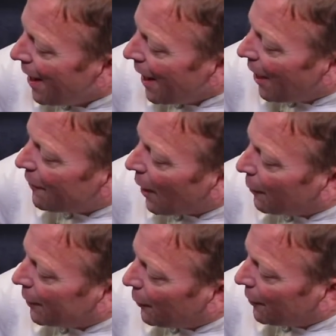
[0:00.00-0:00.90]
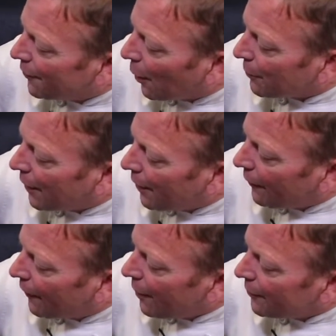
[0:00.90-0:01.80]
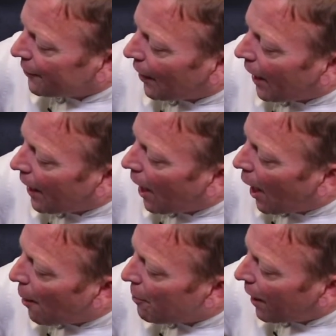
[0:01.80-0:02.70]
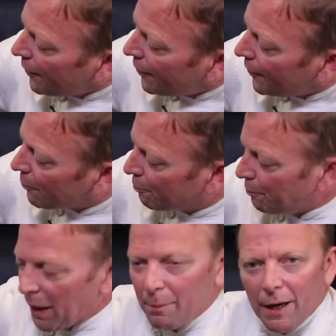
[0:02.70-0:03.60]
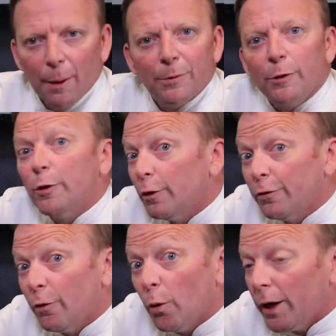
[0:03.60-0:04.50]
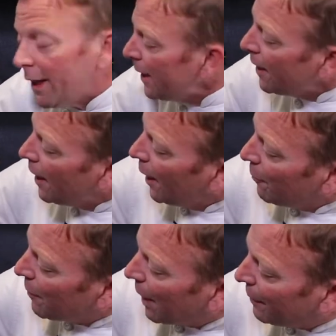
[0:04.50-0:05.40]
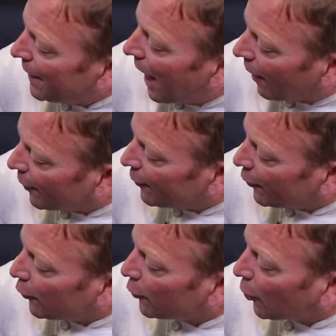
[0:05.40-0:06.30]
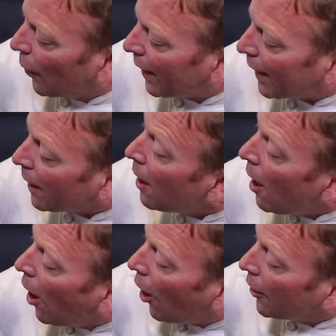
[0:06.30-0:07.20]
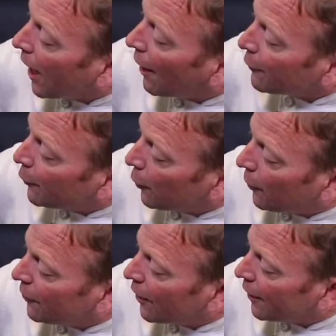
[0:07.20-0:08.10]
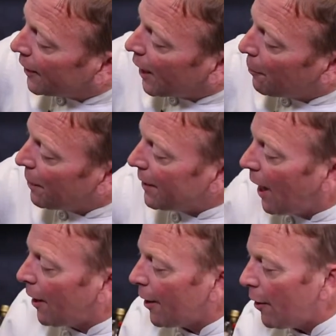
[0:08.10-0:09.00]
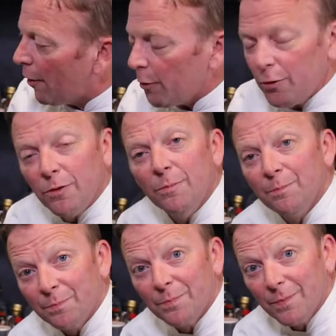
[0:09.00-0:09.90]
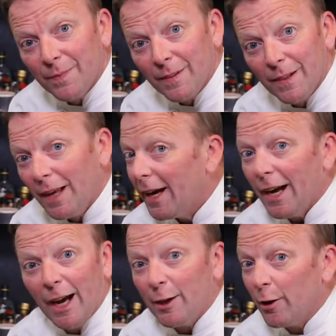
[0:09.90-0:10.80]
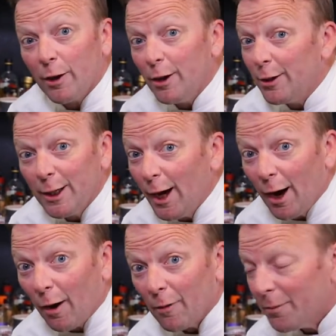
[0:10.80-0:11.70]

If I were doing something different, say butts, maybe up to 240, maybe down to 220. All you have to do is hit the up and down arrows, and you're good to go.